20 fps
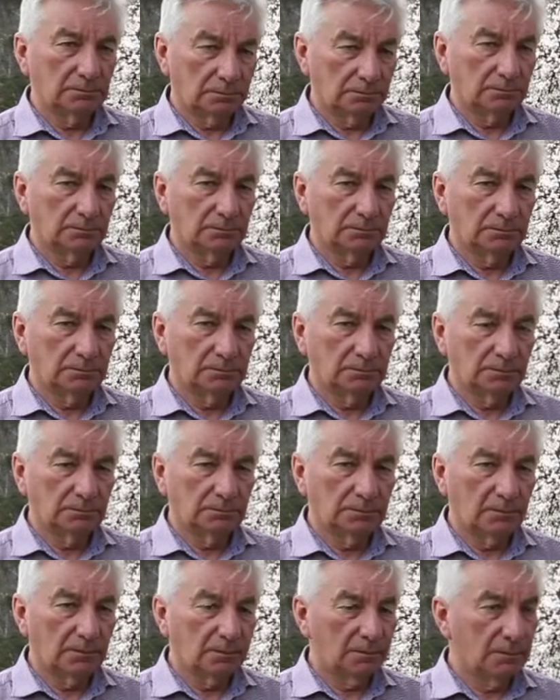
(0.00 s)

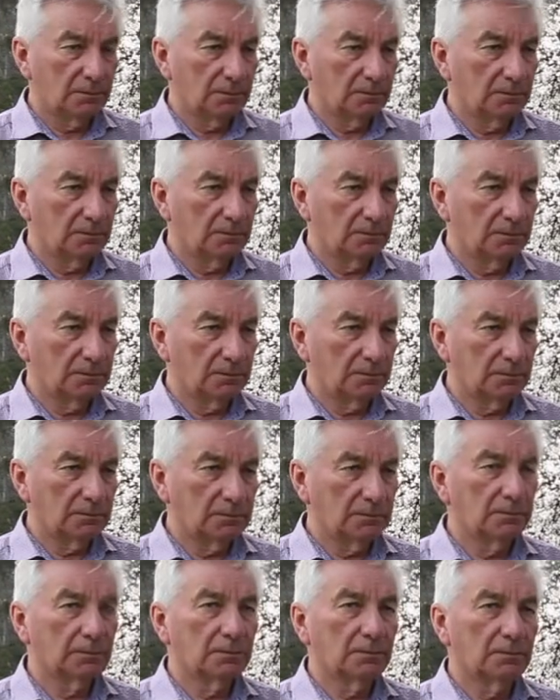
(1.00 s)

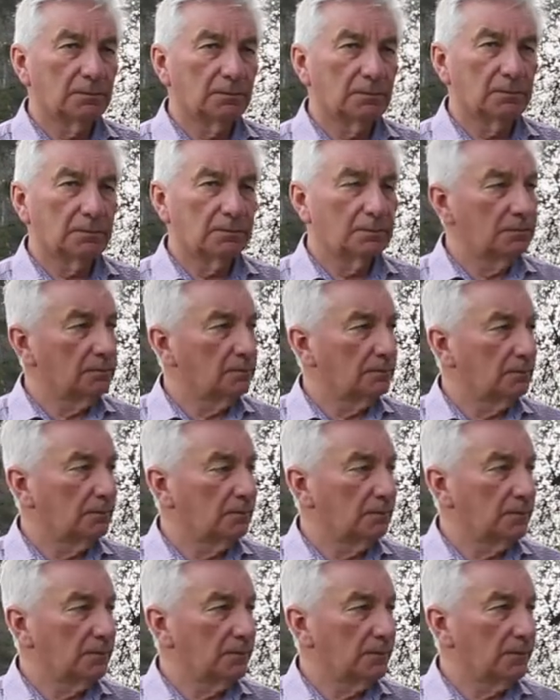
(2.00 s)

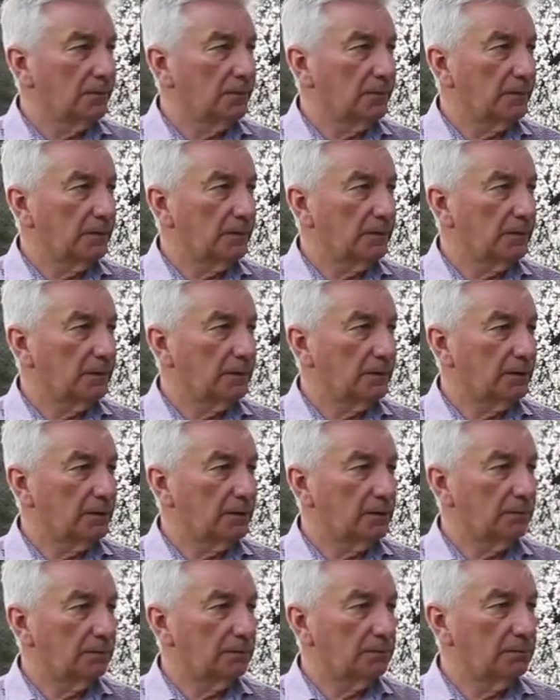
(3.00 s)

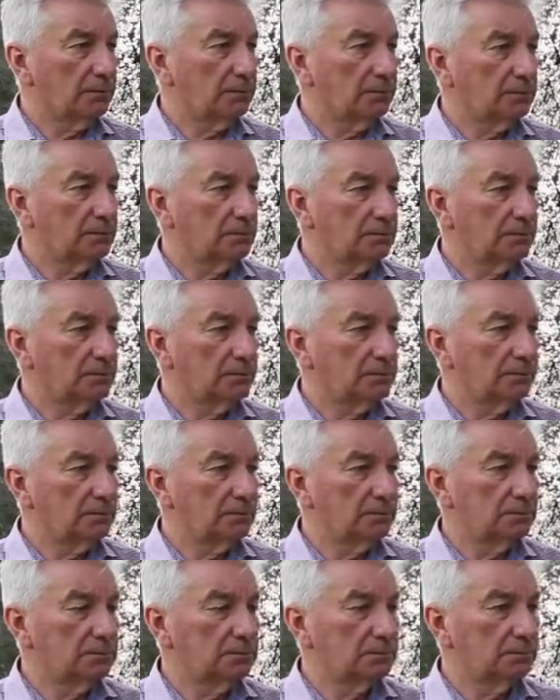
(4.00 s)

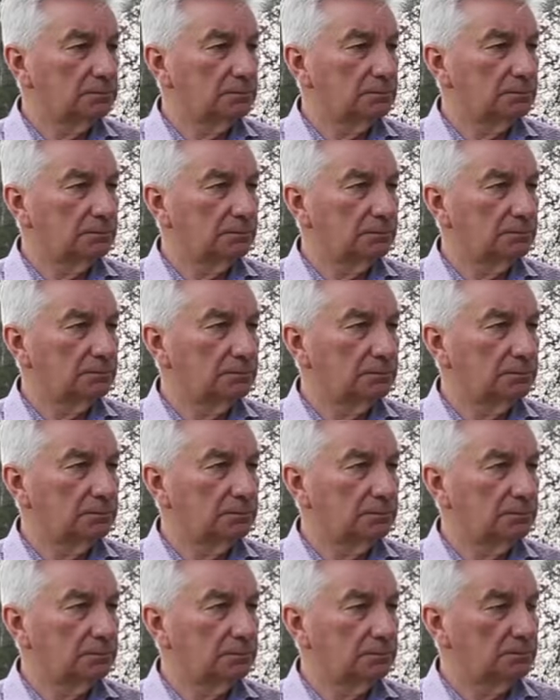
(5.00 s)

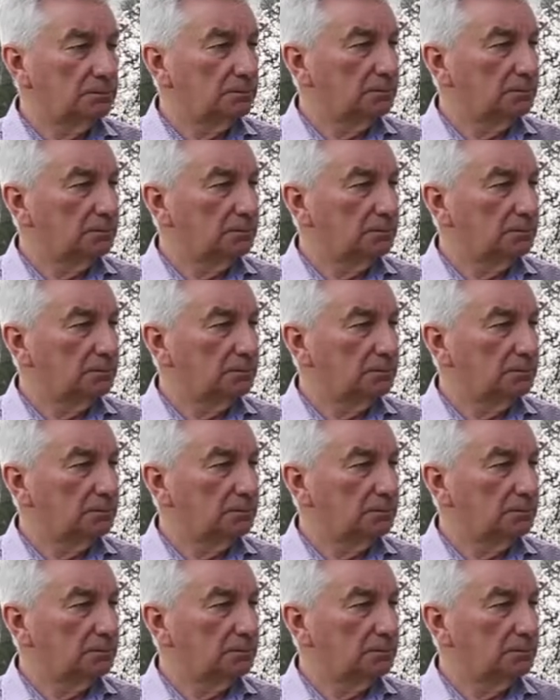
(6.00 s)
This person isn't speaking.